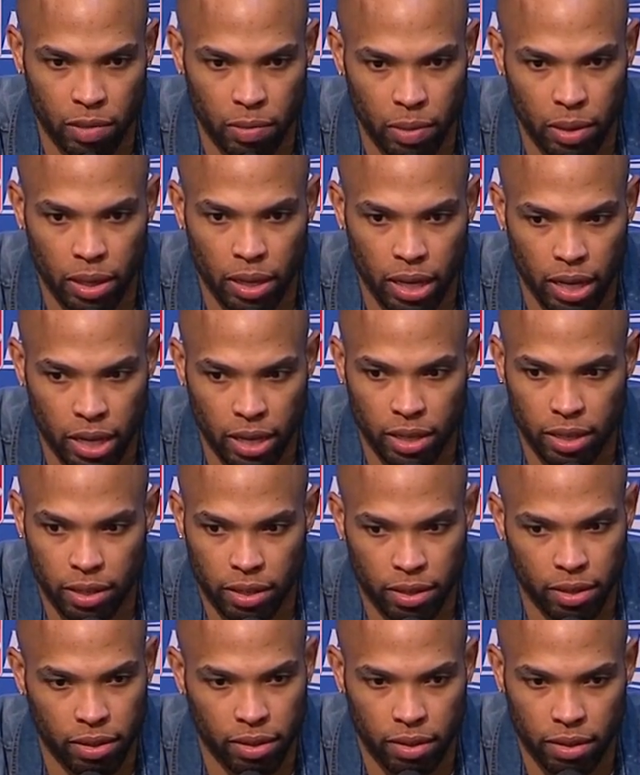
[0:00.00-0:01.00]
been
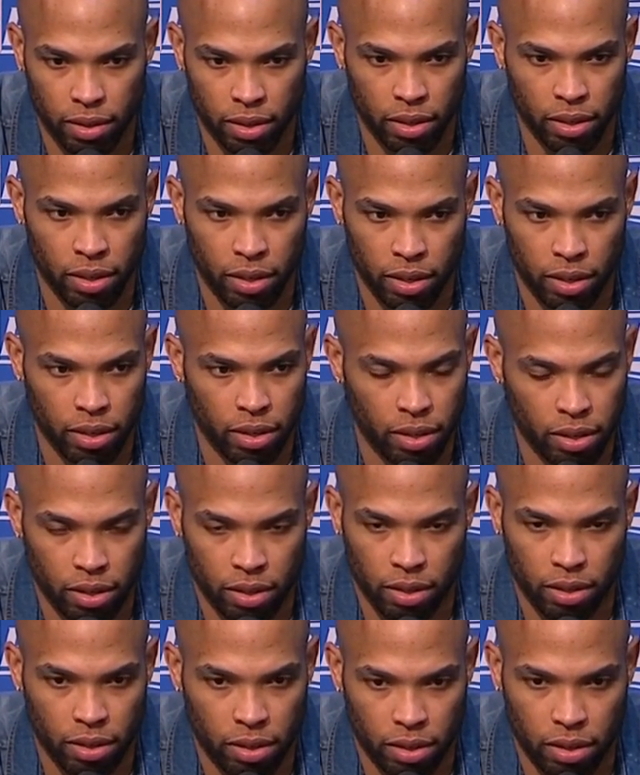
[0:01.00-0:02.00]
like
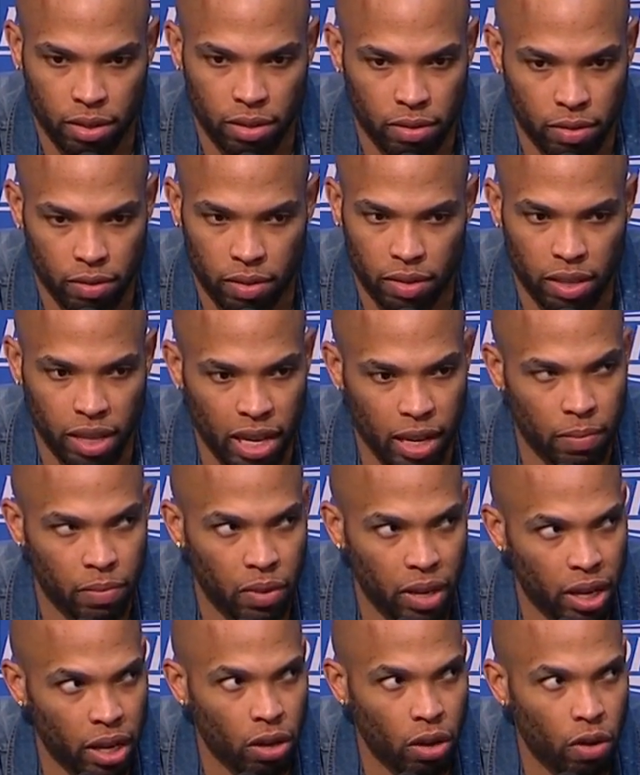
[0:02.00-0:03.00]
the same
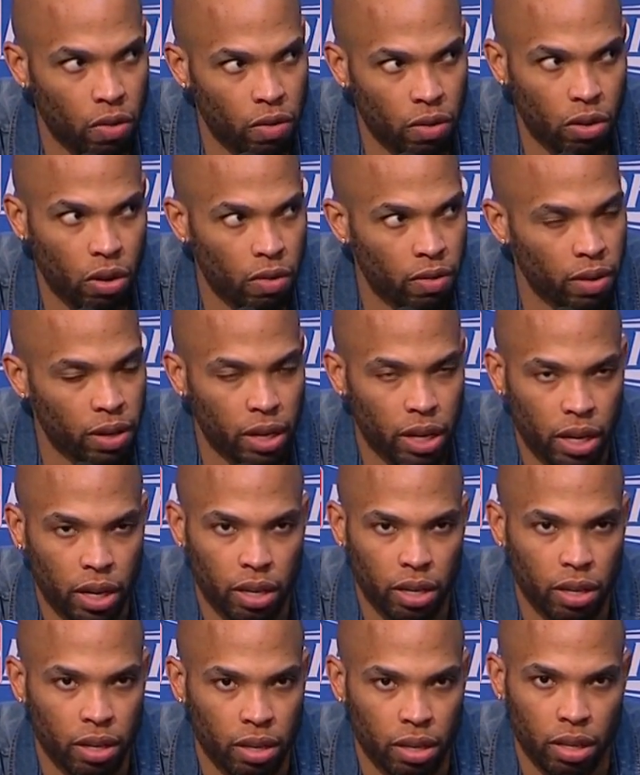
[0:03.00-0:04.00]
thing over and over
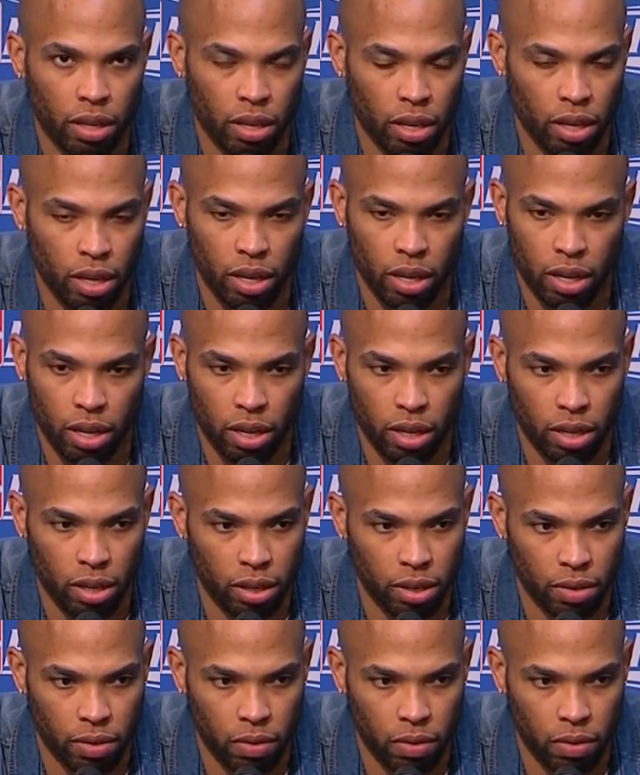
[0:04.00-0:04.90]
again. Uh,